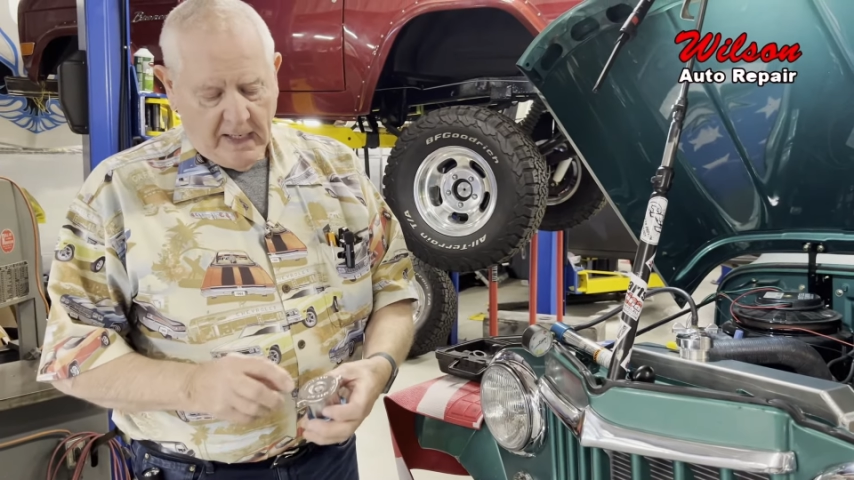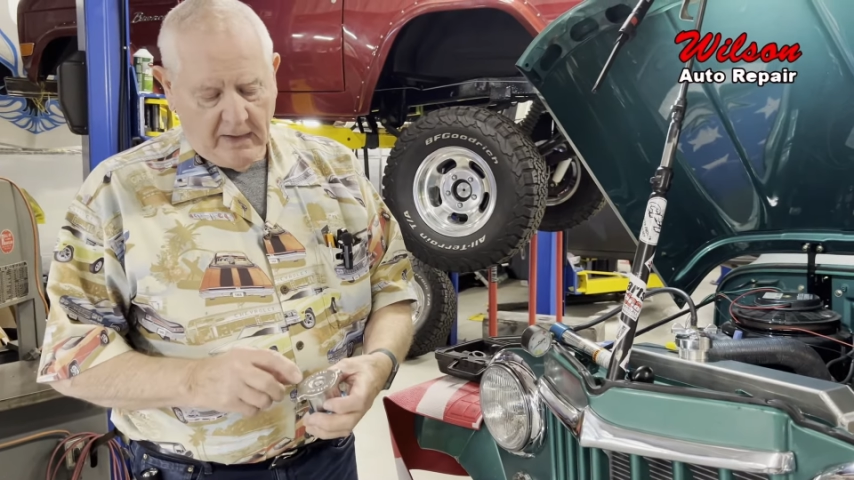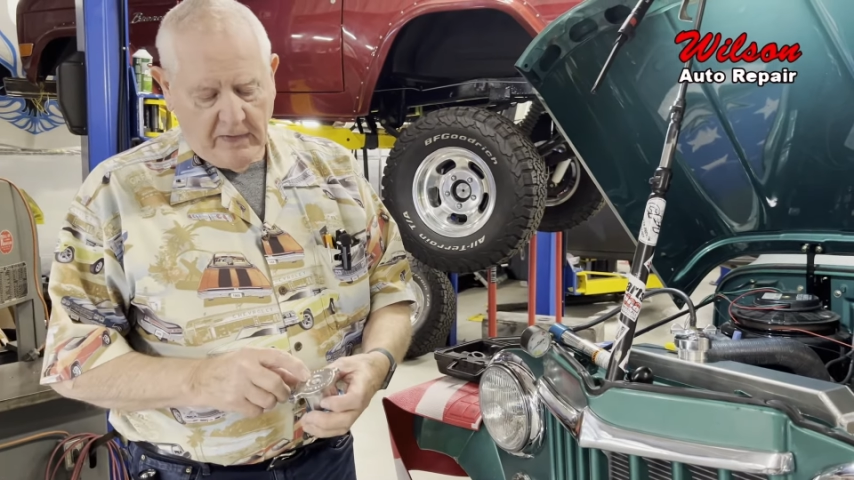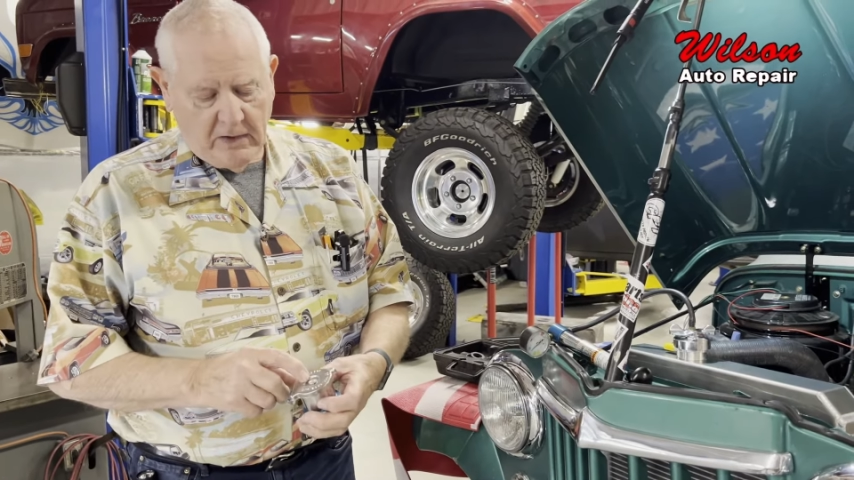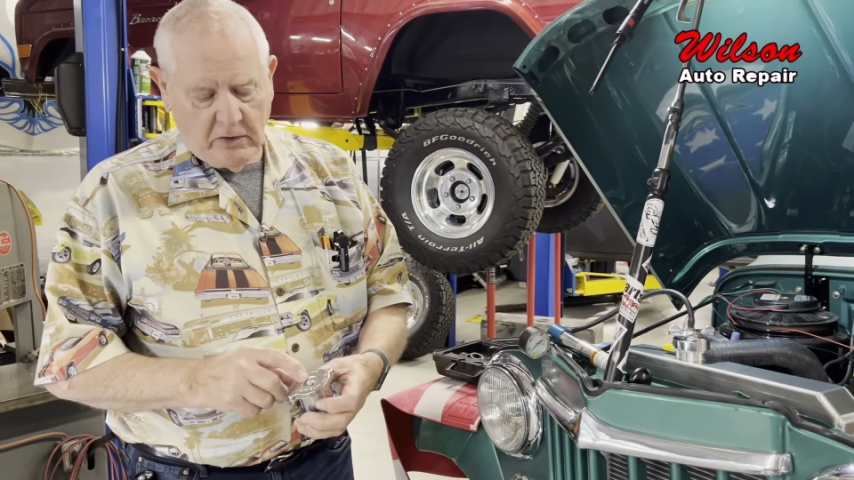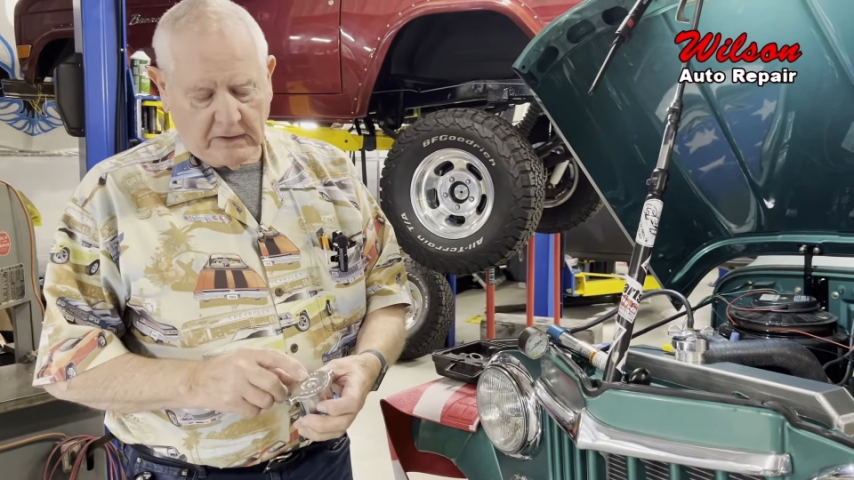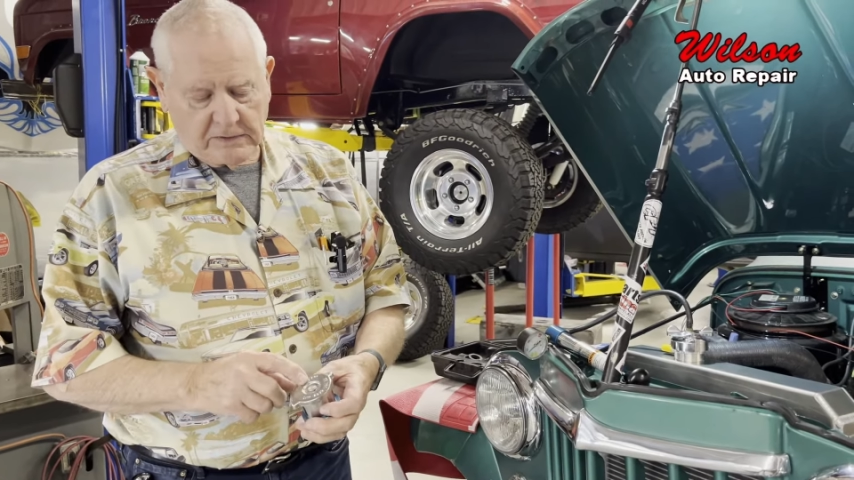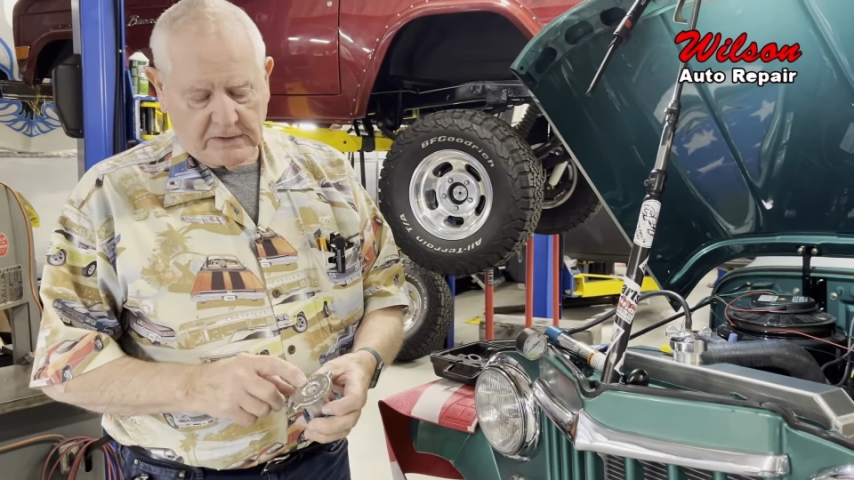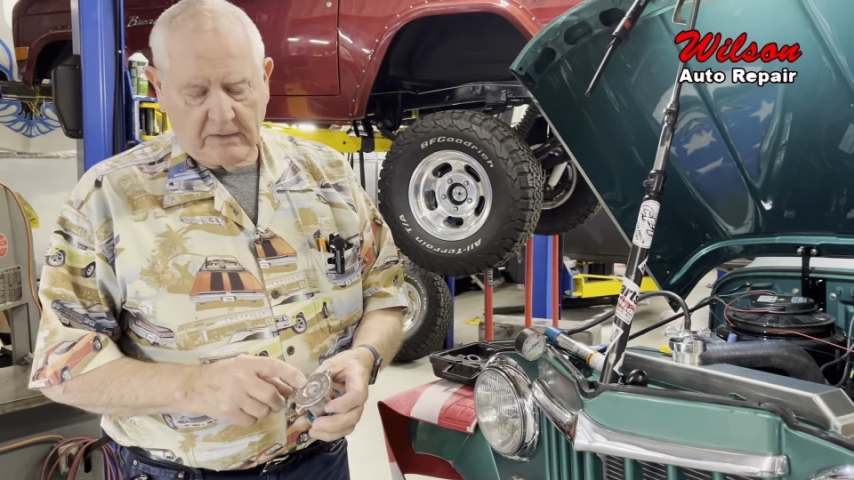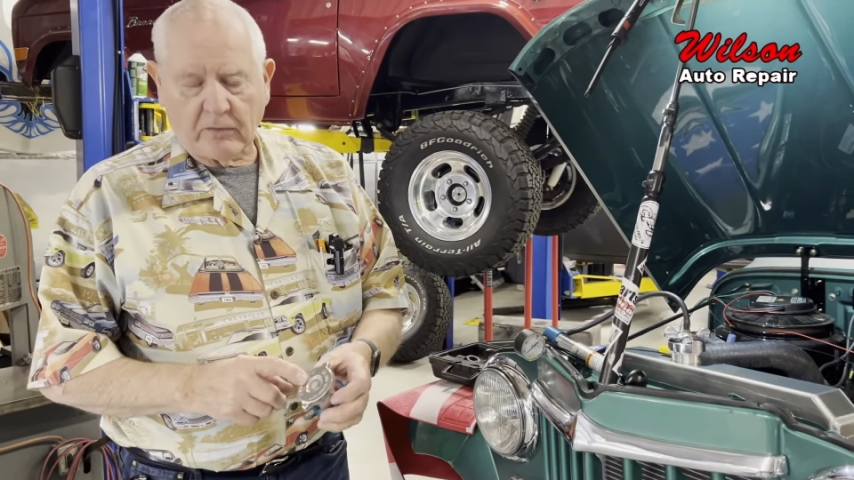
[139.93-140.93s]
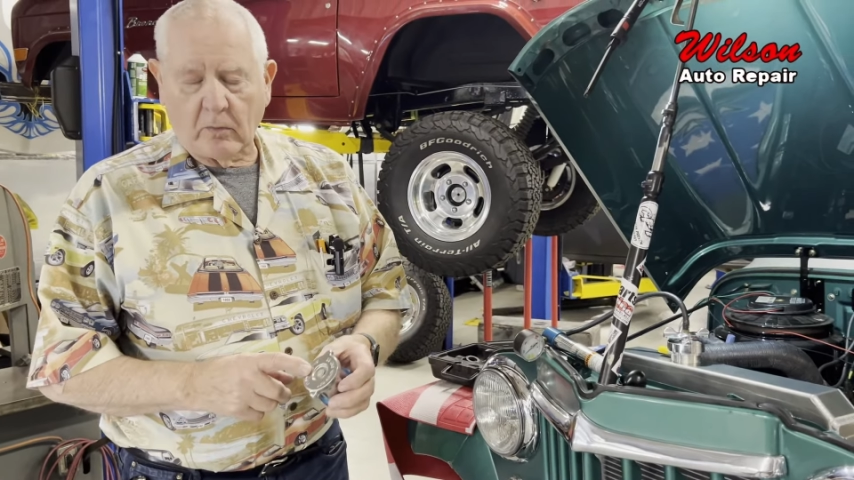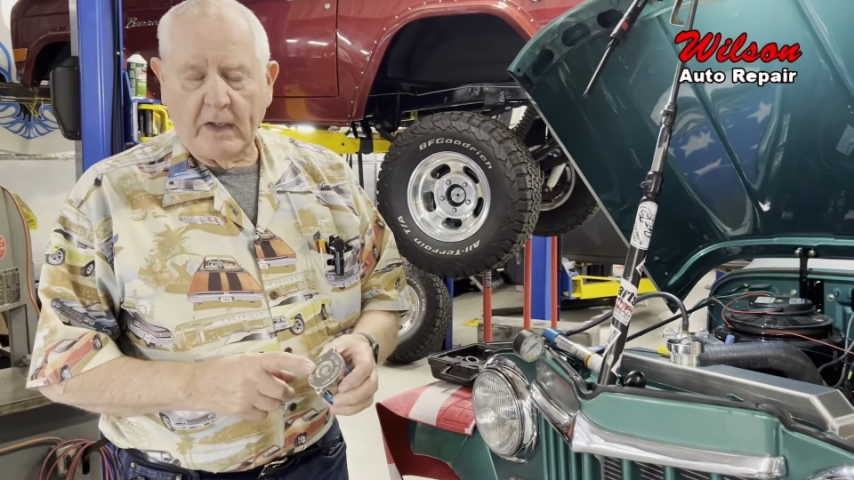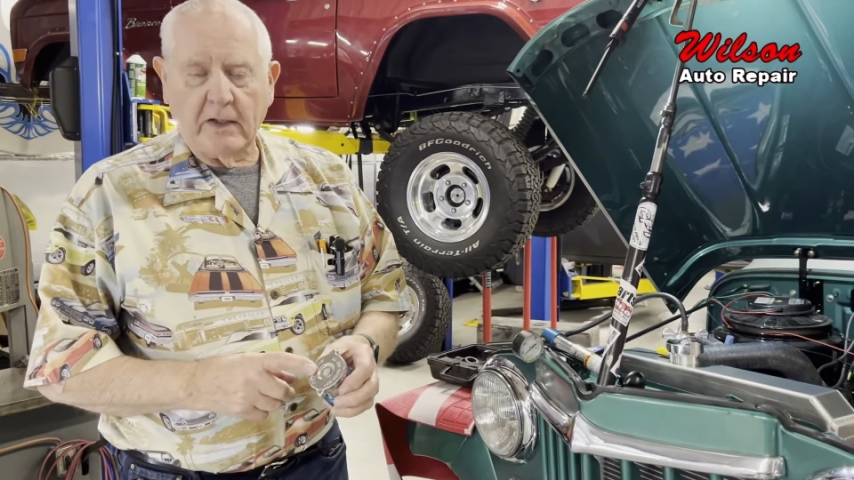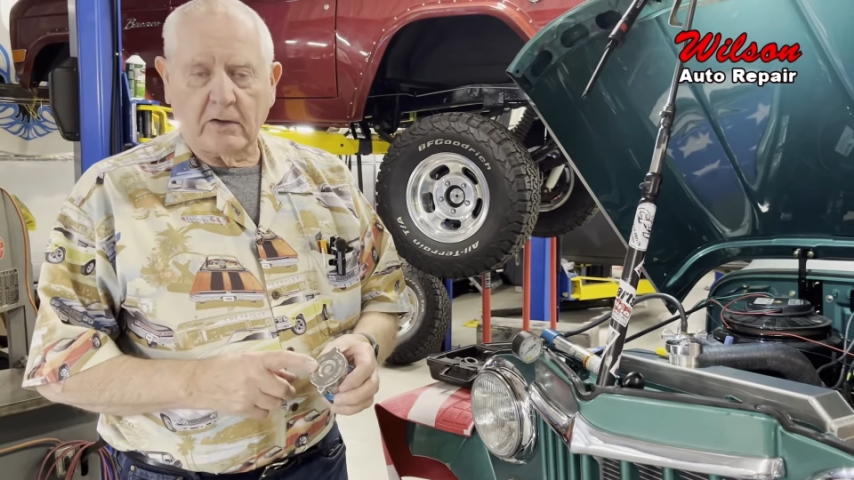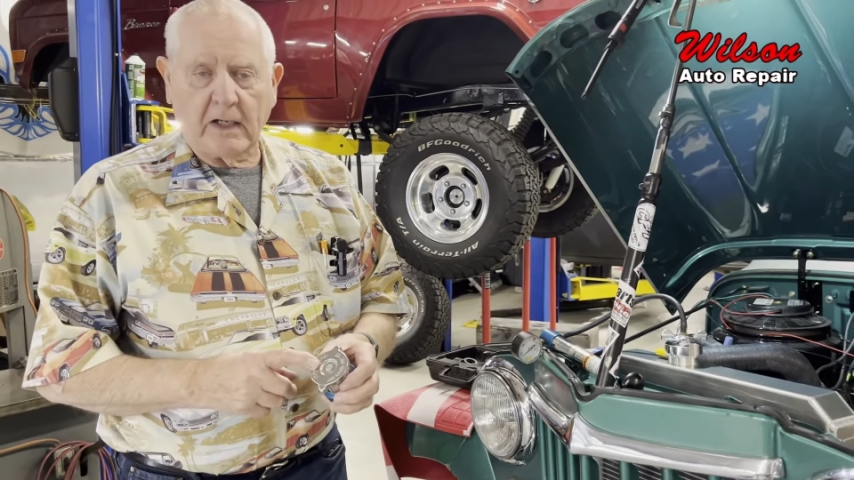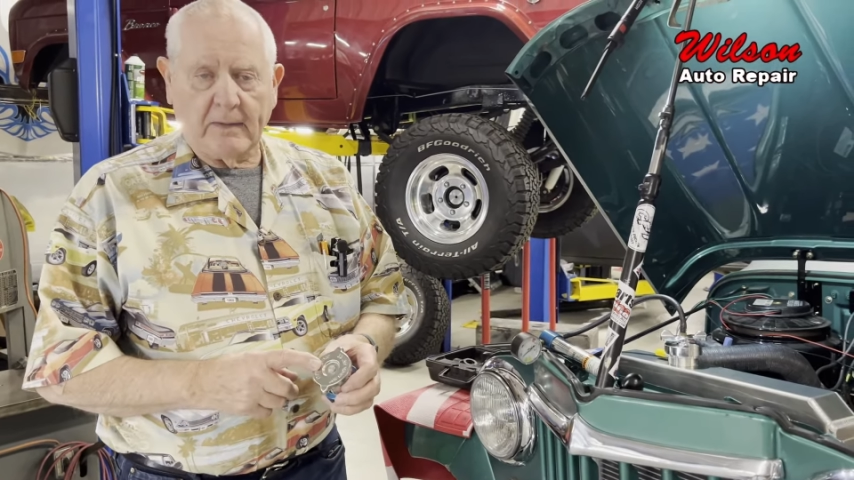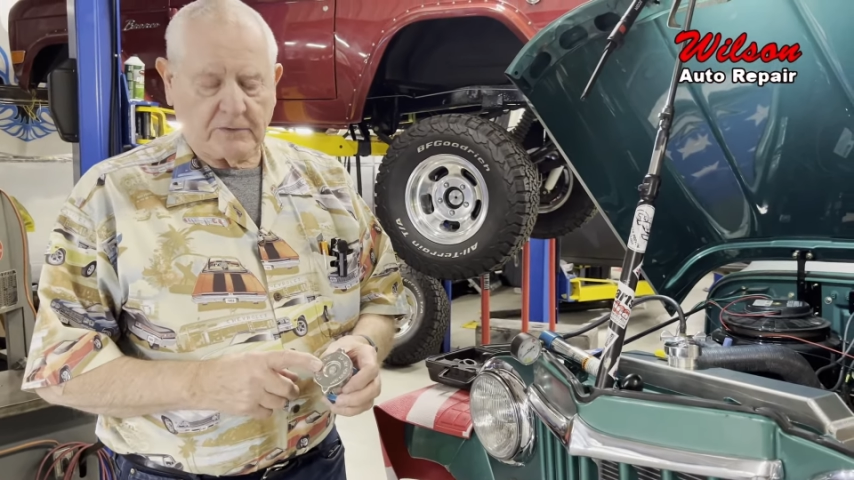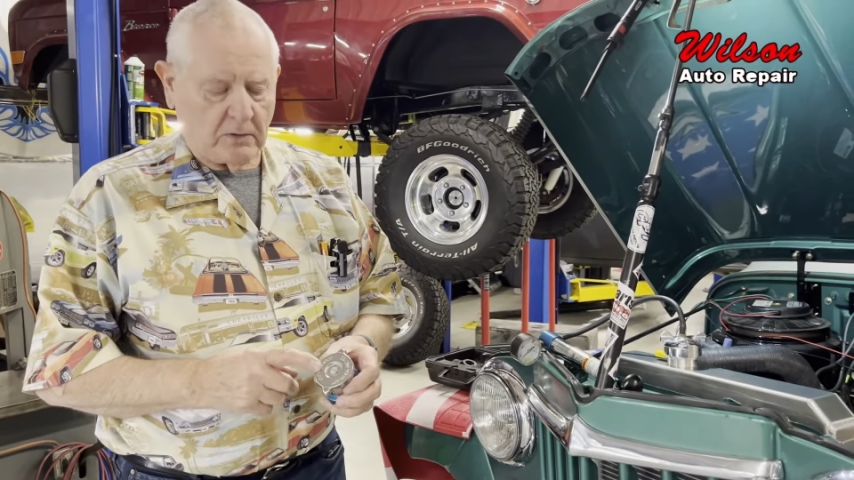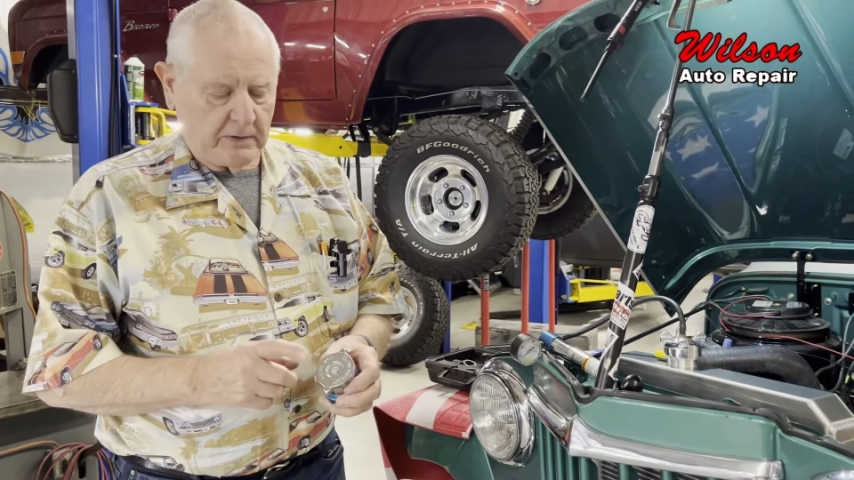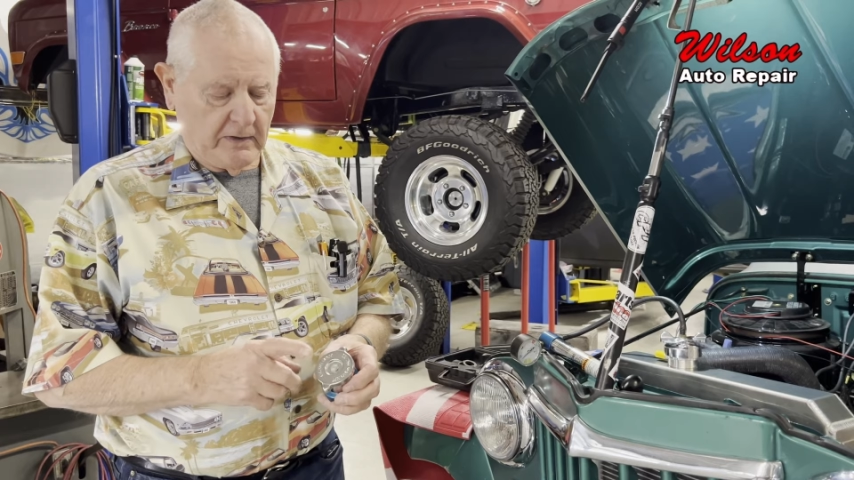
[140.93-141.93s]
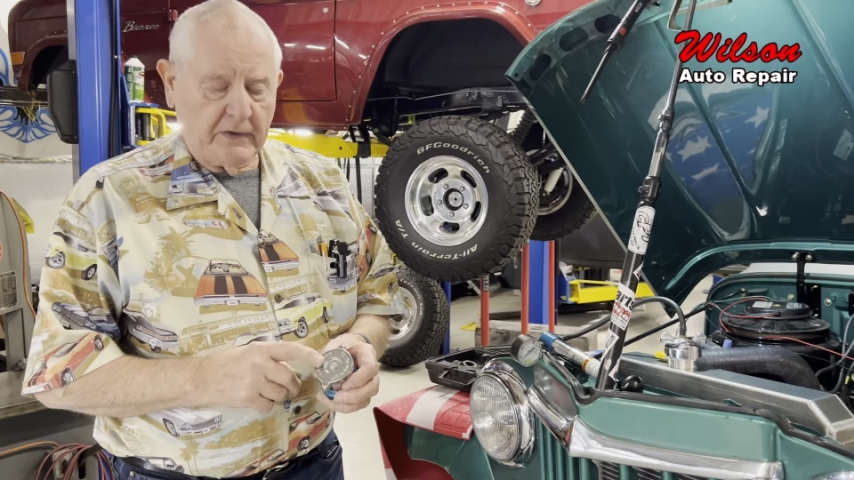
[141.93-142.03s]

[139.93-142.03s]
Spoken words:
and then you can see if the radiator cap's holding.